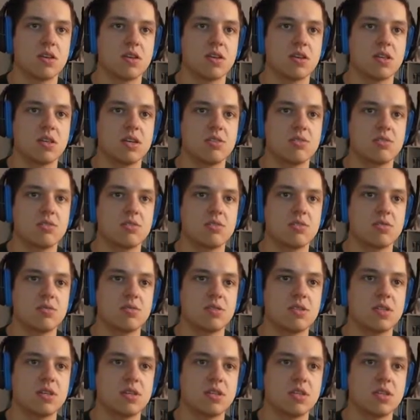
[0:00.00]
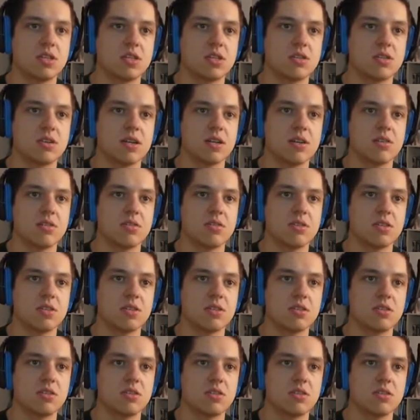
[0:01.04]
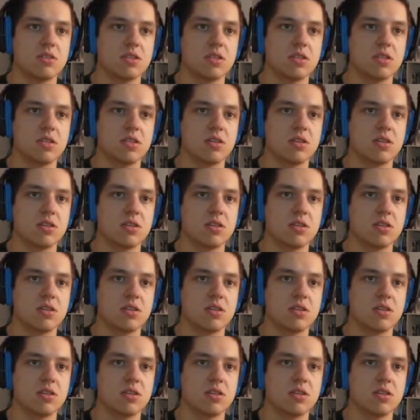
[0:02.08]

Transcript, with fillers: Now don't touch screen. Oh, that's easy.